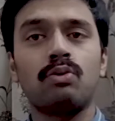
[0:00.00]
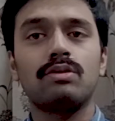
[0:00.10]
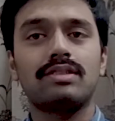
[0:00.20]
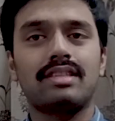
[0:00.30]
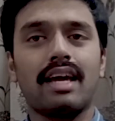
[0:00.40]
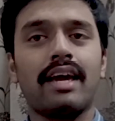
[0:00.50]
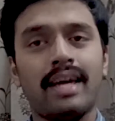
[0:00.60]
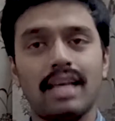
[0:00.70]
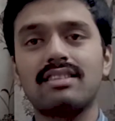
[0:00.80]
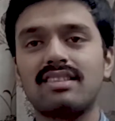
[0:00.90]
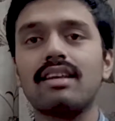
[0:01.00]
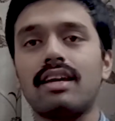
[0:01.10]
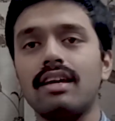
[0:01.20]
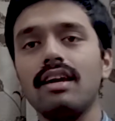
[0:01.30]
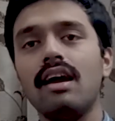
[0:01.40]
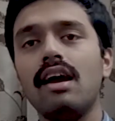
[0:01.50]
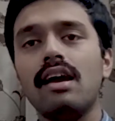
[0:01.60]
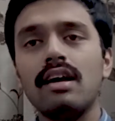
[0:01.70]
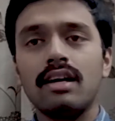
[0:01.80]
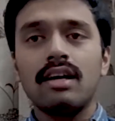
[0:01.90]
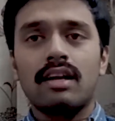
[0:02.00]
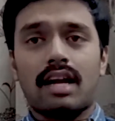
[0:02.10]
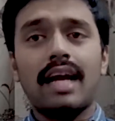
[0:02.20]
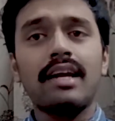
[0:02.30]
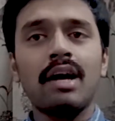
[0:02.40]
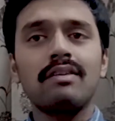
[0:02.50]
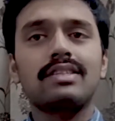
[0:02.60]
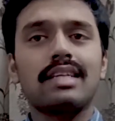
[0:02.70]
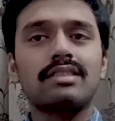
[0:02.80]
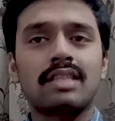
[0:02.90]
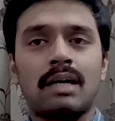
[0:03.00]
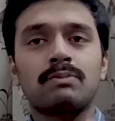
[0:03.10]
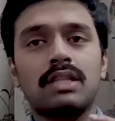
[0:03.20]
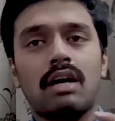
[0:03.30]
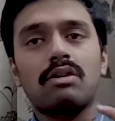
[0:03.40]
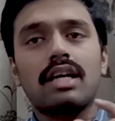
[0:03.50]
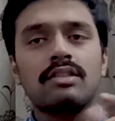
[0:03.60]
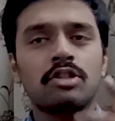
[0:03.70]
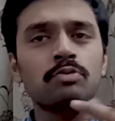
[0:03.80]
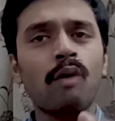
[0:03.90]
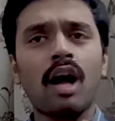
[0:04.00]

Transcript: say, "Hey Siri," right now it just comes out as a small